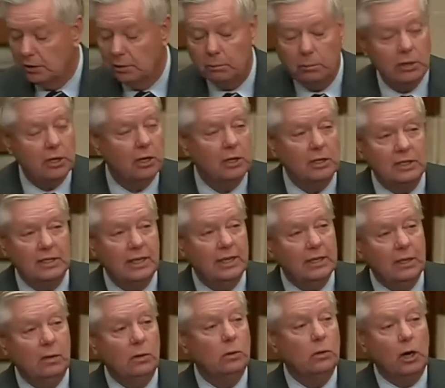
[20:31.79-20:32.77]
because they
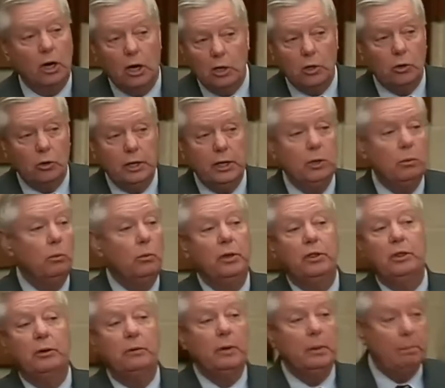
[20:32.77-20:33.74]
don't agree with
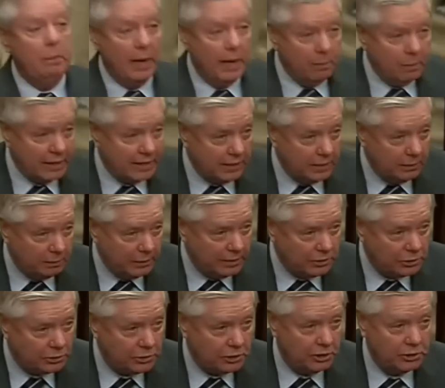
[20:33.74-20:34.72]
the Republican
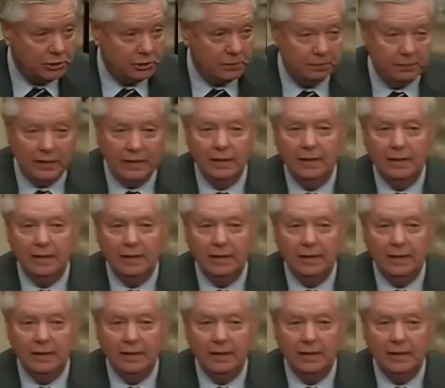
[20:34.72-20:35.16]
administration?